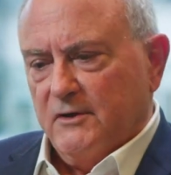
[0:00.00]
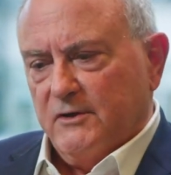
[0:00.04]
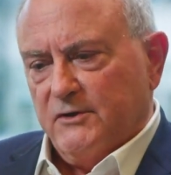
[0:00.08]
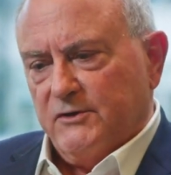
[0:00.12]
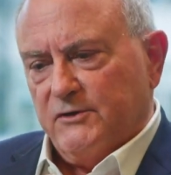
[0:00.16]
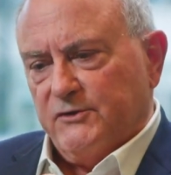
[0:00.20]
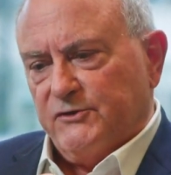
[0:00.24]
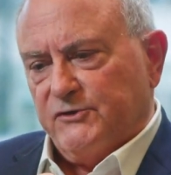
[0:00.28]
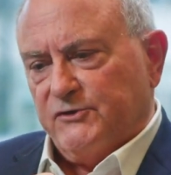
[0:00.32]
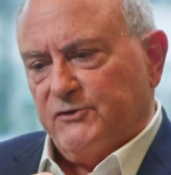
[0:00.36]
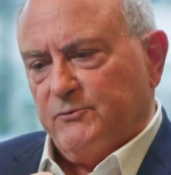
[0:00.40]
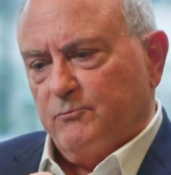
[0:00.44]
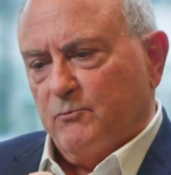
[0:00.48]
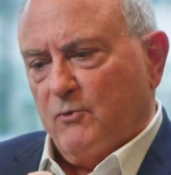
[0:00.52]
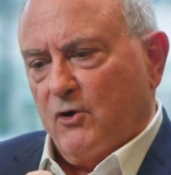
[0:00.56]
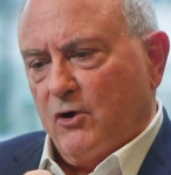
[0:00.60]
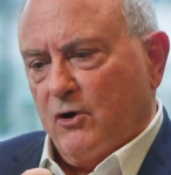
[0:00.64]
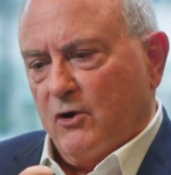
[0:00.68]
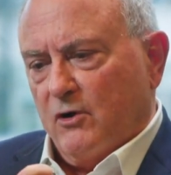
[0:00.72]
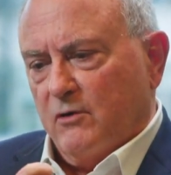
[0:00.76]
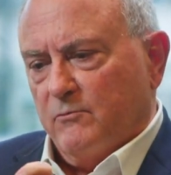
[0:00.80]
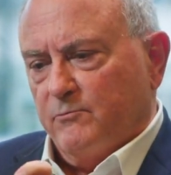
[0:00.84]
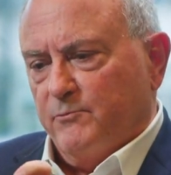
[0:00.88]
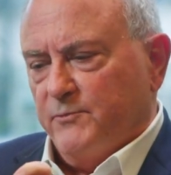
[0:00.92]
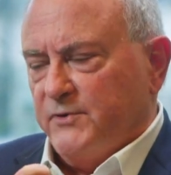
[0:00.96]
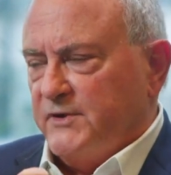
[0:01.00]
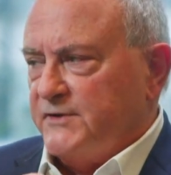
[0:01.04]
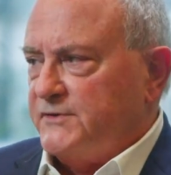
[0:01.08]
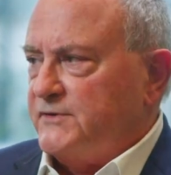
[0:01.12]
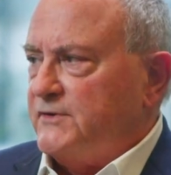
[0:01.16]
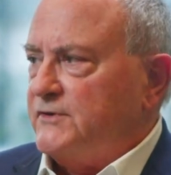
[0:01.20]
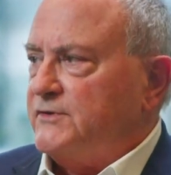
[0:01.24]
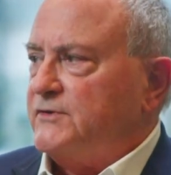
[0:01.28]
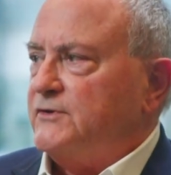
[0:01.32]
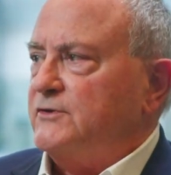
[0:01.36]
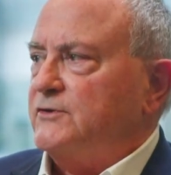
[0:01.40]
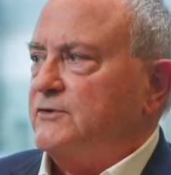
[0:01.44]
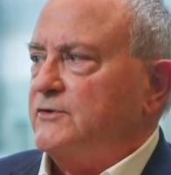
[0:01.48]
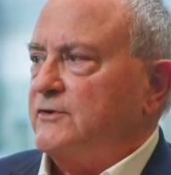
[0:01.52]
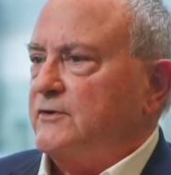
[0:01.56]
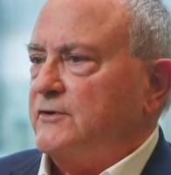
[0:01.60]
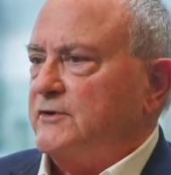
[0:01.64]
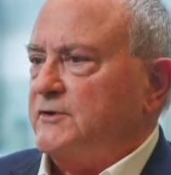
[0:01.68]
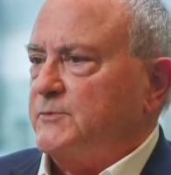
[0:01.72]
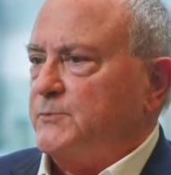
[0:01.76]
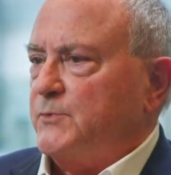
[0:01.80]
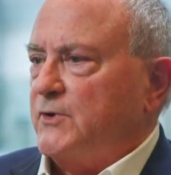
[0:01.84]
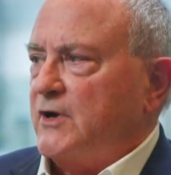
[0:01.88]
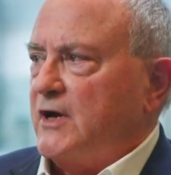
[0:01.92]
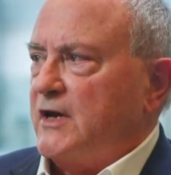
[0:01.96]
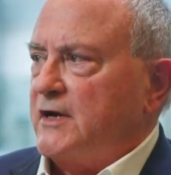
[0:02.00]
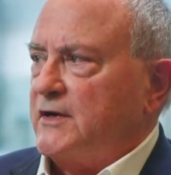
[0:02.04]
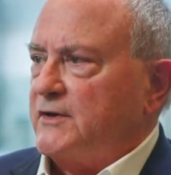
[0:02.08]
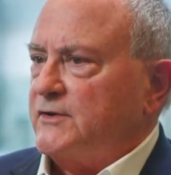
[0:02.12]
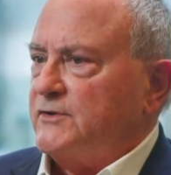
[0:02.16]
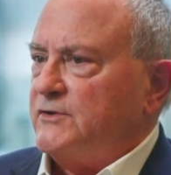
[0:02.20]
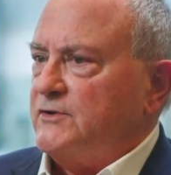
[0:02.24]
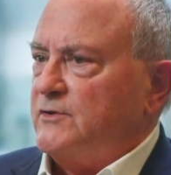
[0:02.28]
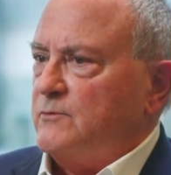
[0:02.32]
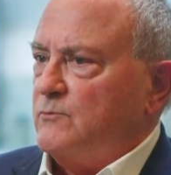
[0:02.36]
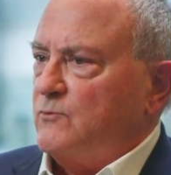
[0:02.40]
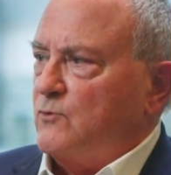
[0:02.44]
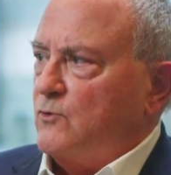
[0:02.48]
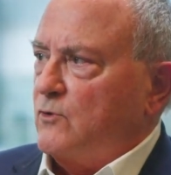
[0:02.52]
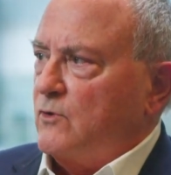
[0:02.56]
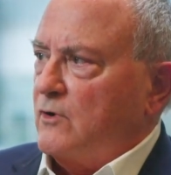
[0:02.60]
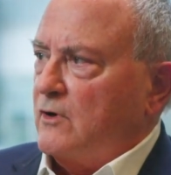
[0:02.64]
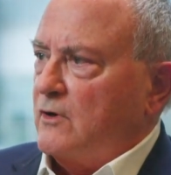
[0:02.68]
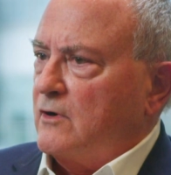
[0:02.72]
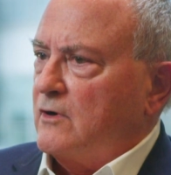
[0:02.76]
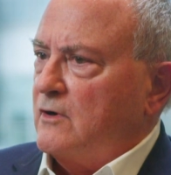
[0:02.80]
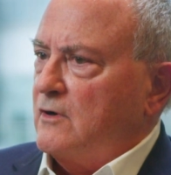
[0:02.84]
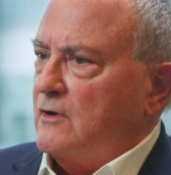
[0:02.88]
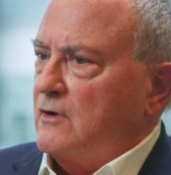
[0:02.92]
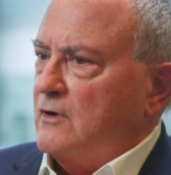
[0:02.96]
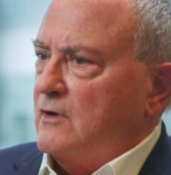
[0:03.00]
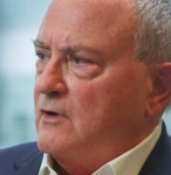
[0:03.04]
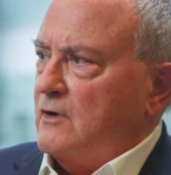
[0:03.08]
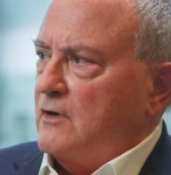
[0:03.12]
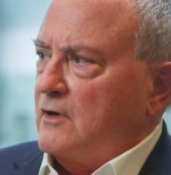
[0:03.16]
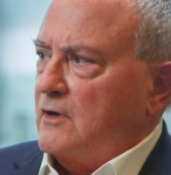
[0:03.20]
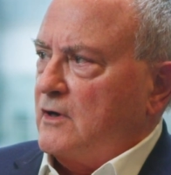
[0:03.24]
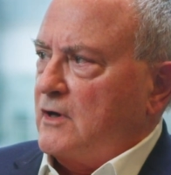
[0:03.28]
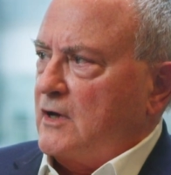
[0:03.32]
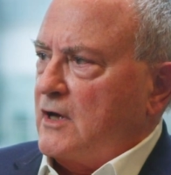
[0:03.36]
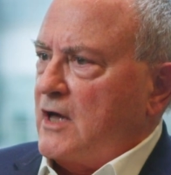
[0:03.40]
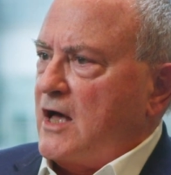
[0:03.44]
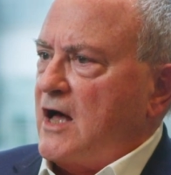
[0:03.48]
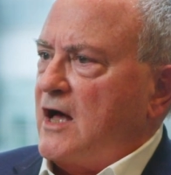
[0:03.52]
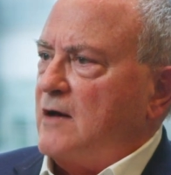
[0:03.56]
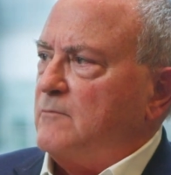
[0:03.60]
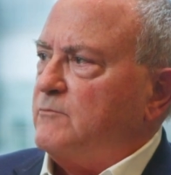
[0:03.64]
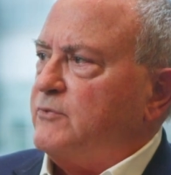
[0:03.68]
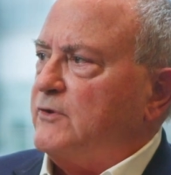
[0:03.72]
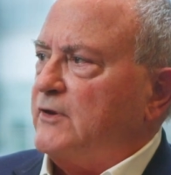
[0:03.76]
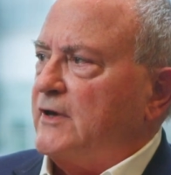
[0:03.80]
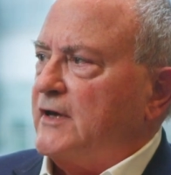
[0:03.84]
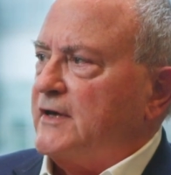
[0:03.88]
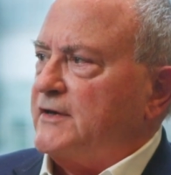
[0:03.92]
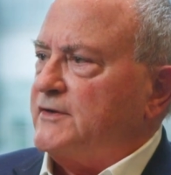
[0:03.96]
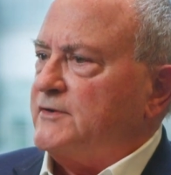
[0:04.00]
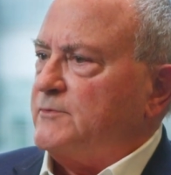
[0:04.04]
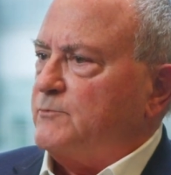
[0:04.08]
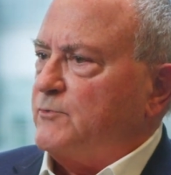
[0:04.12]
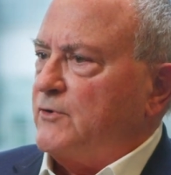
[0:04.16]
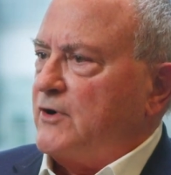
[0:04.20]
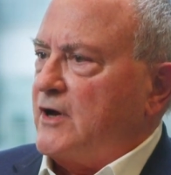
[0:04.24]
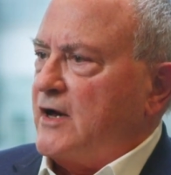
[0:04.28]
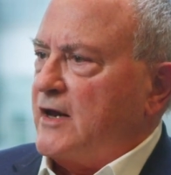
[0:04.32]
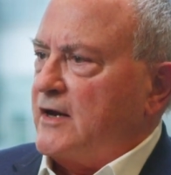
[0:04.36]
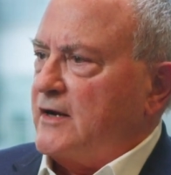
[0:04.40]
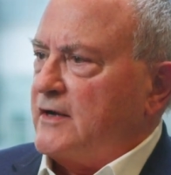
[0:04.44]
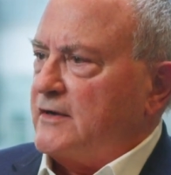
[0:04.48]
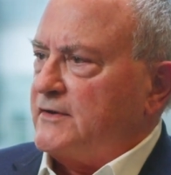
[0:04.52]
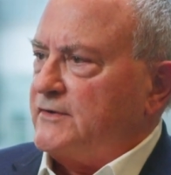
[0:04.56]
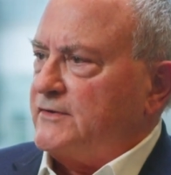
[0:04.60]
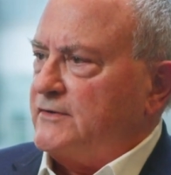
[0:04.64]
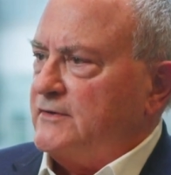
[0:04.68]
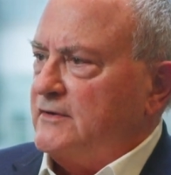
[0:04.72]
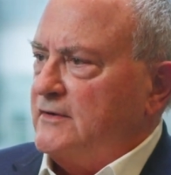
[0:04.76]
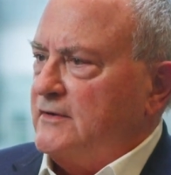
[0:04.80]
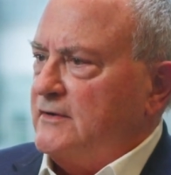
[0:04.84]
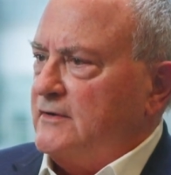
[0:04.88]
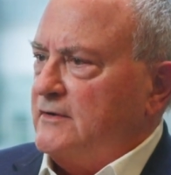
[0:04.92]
to small business insurance products, to more complex products,